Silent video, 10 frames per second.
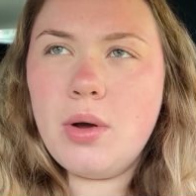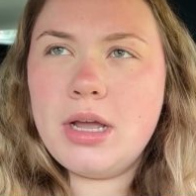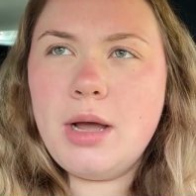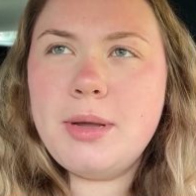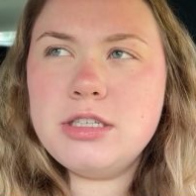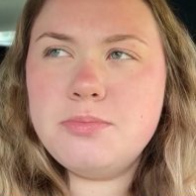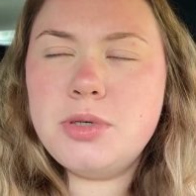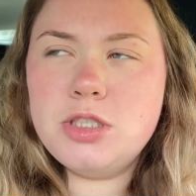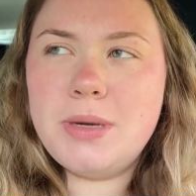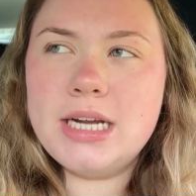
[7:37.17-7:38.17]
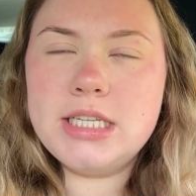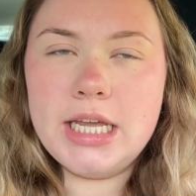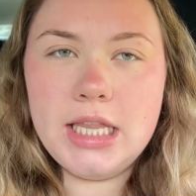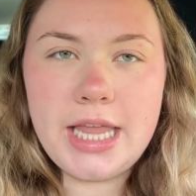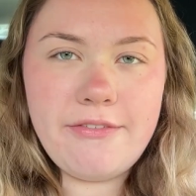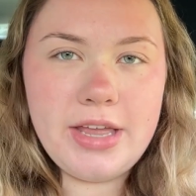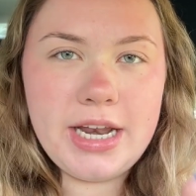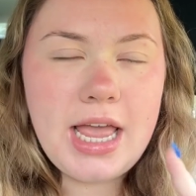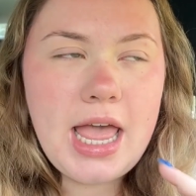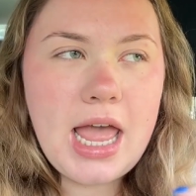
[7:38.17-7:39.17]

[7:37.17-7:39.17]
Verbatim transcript: it got push, pushed back to like 11.